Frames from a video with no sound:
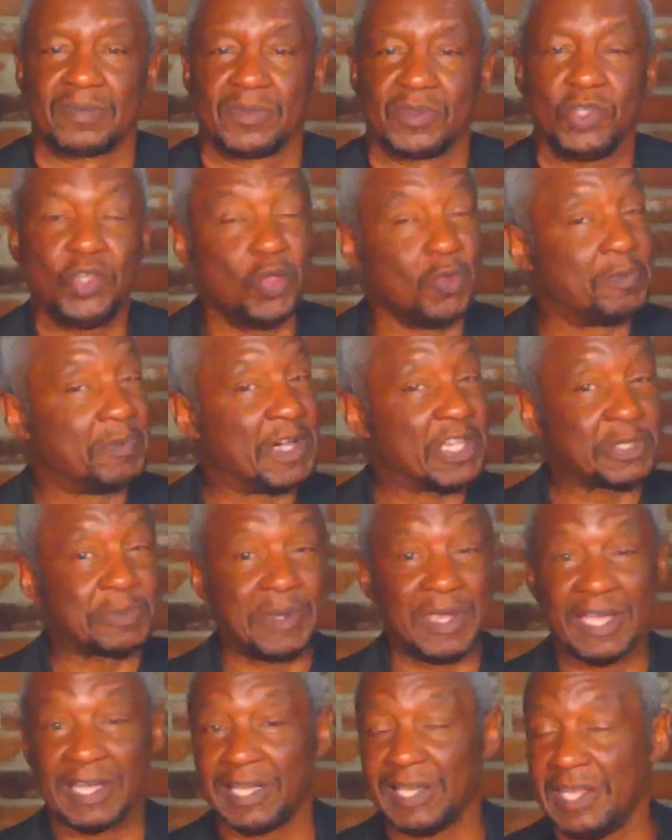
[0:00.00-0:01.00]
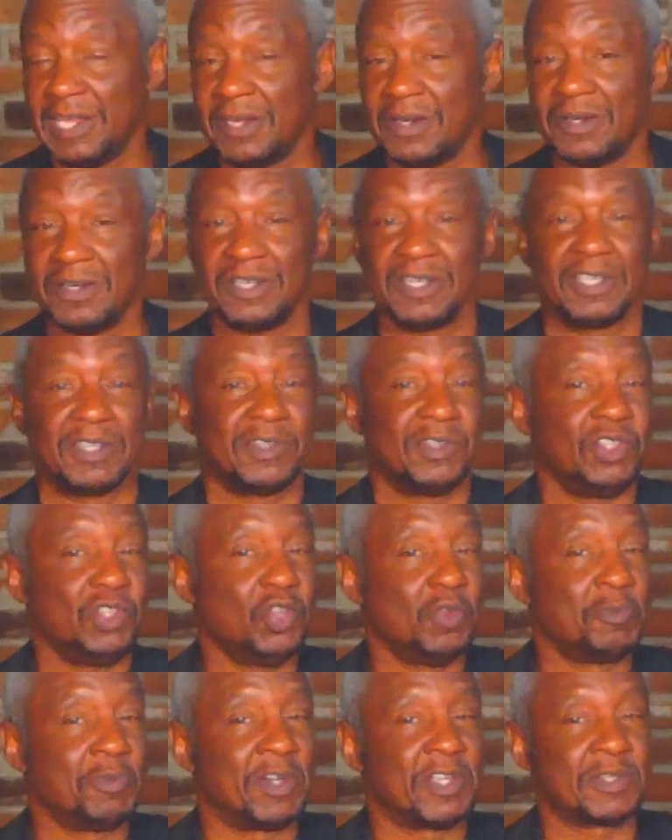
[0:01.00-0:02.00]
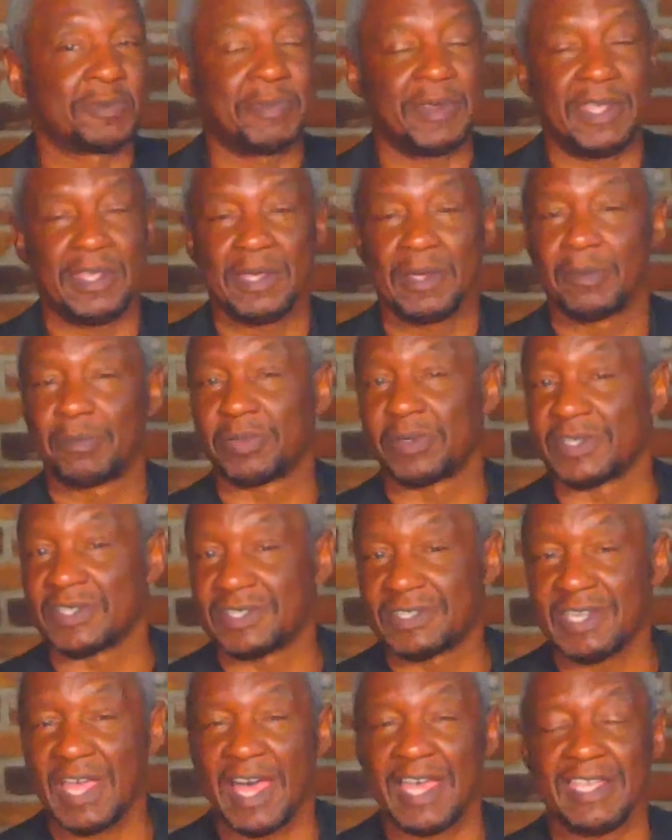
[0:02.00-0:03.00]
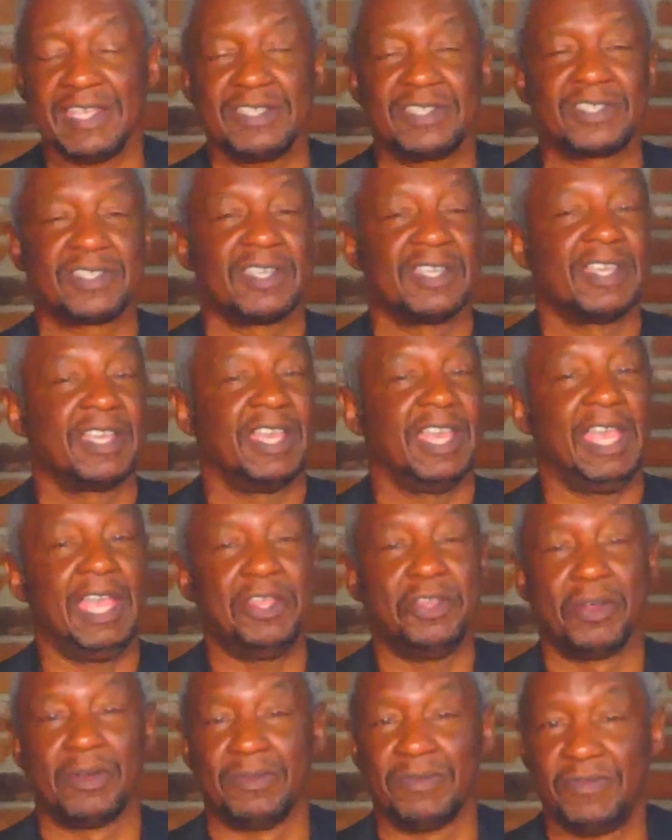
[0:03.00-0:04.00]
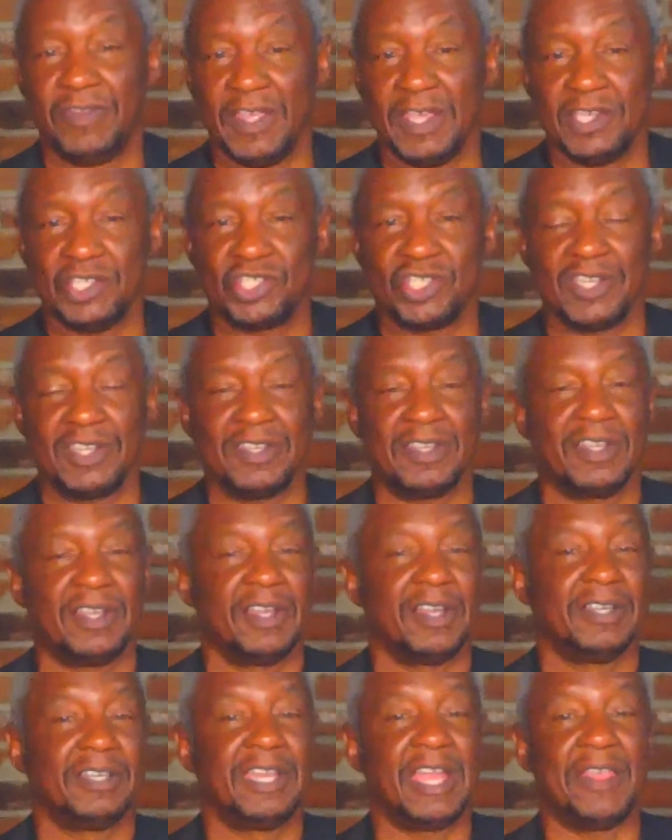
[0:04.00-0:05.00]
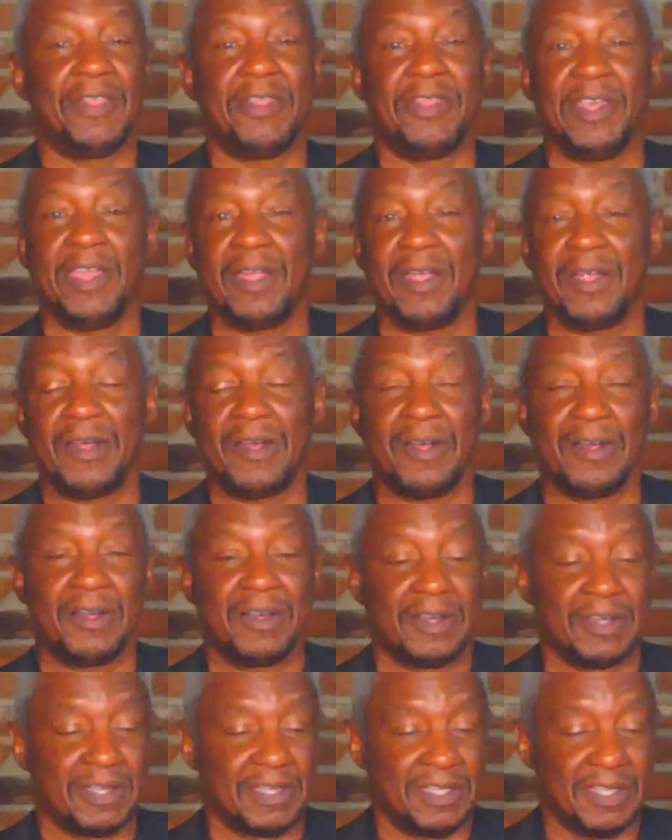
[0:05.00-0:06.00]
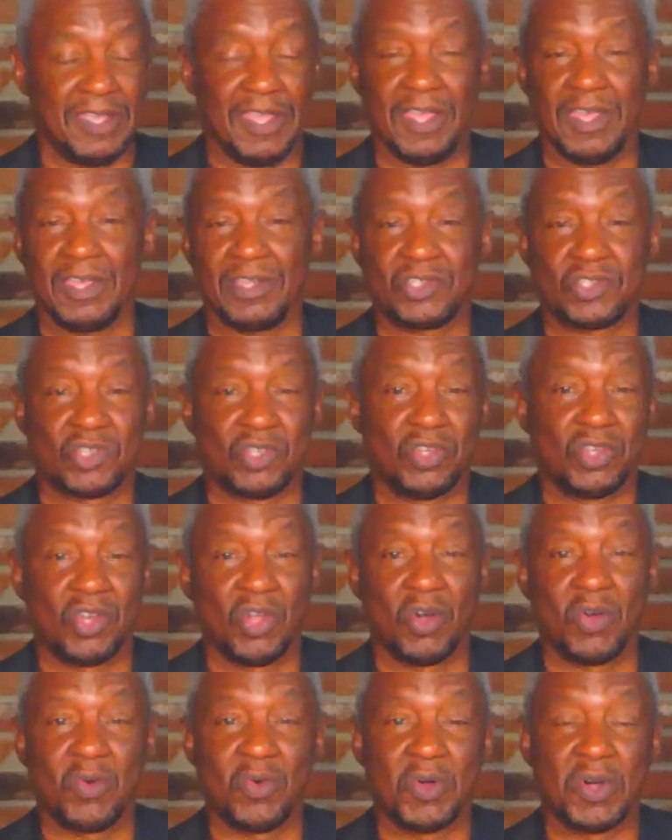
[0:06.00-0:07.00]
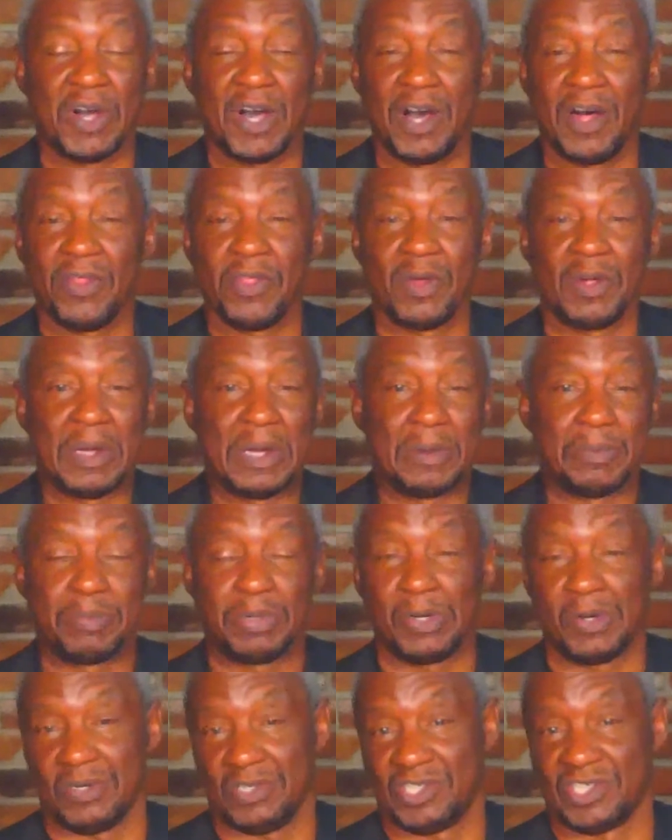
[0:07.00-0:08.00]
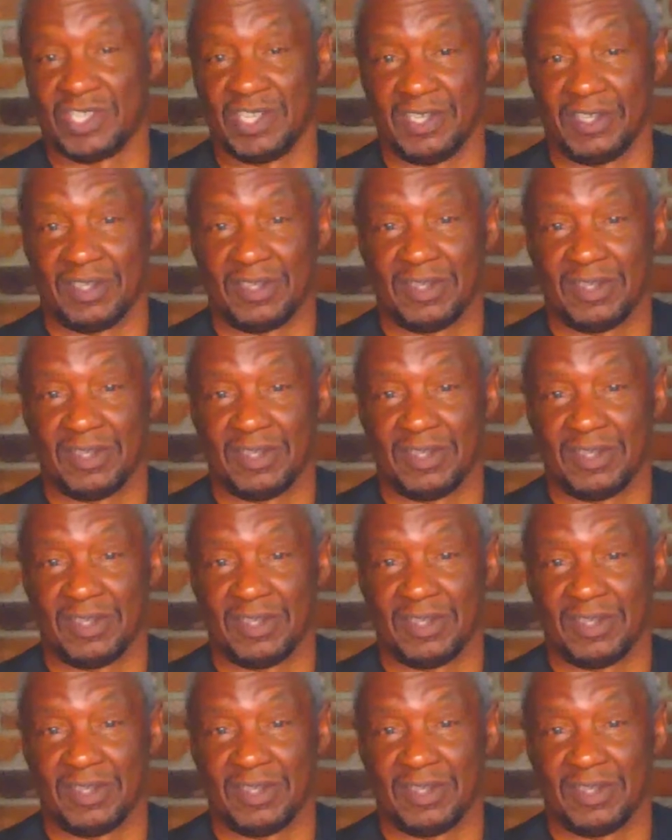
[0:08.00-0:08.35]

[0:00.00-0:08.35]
You must be clear, you must be precise in your vision that there is no other person.